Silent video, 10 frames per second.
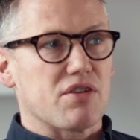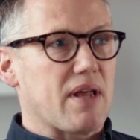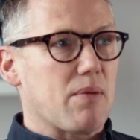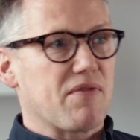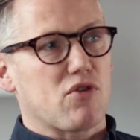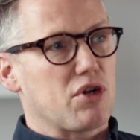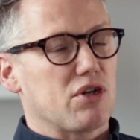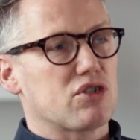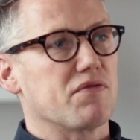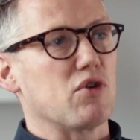to that, we've got a
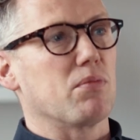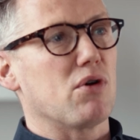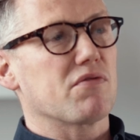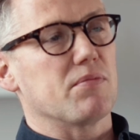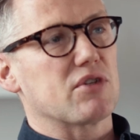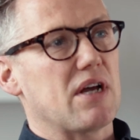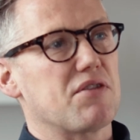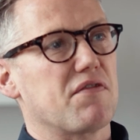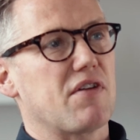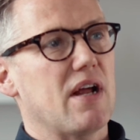Sauvignon Blanc from the south
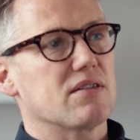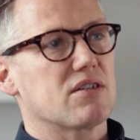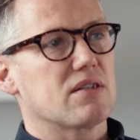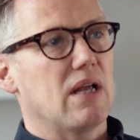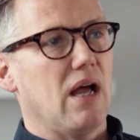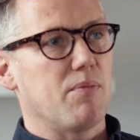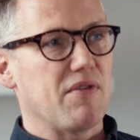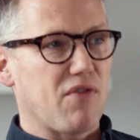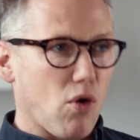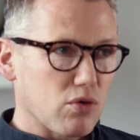of France, And
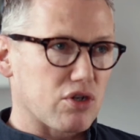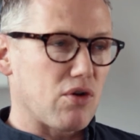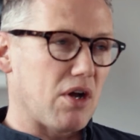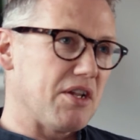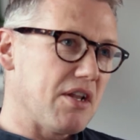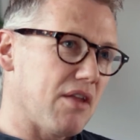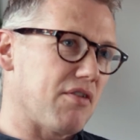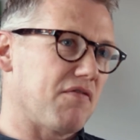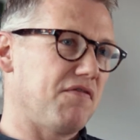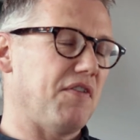we've also got another
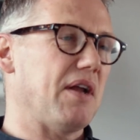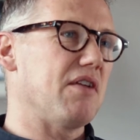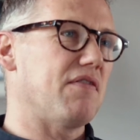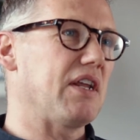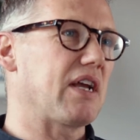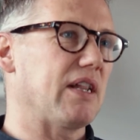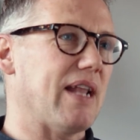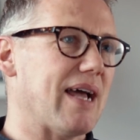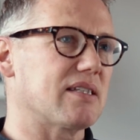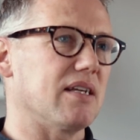very, very
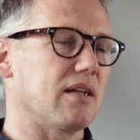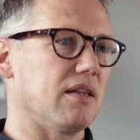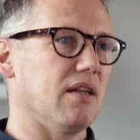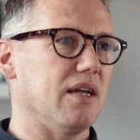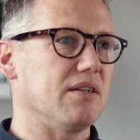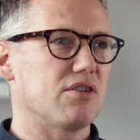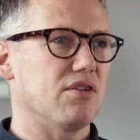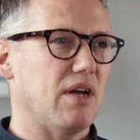classic, light,